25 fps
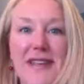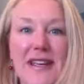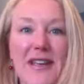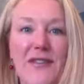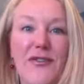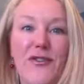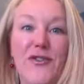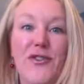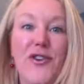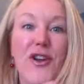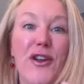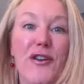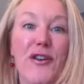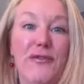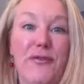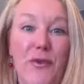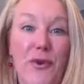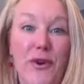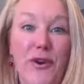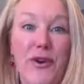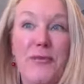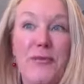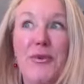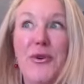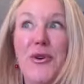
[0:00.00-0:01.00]
if they're not
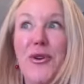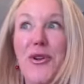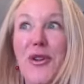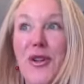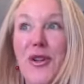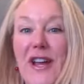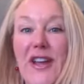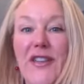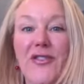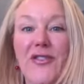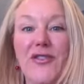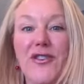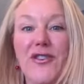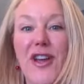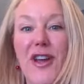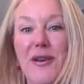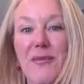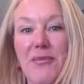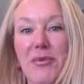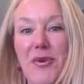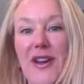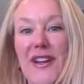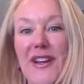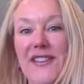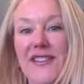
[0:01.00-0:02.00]
affordable and they're not
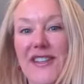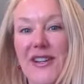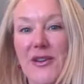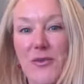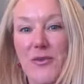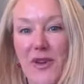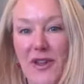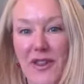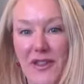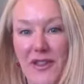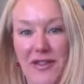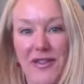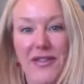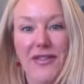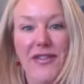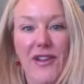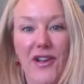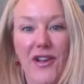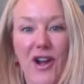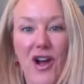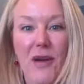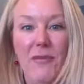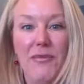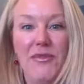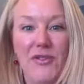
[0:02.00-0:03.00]
appraising with the
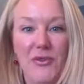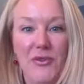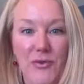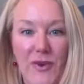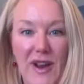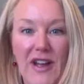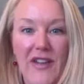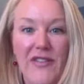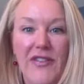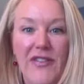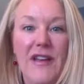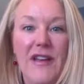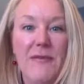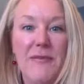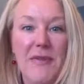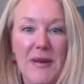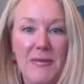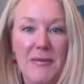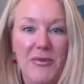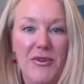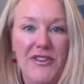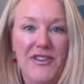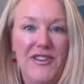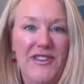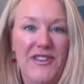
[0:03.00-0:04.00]
comps around them,
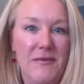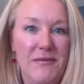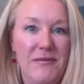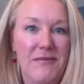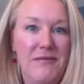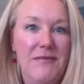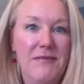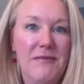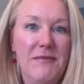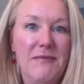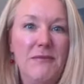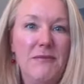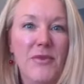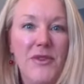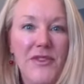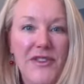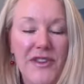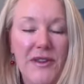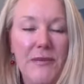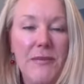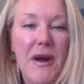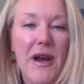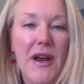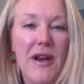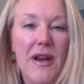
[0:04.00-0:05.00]
that puts
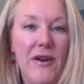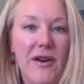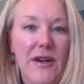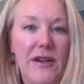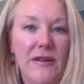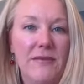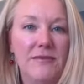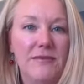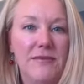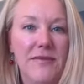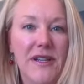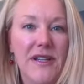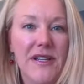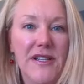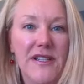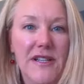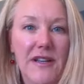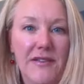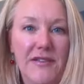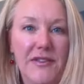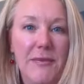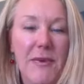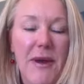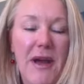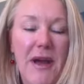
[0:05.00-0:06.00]
the buyer in a
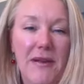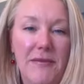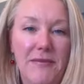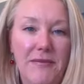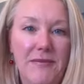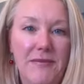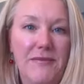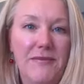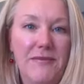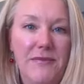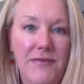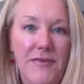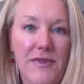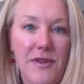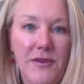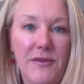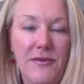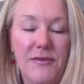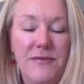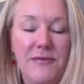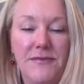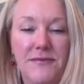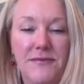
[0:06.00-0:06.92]
tough spot. So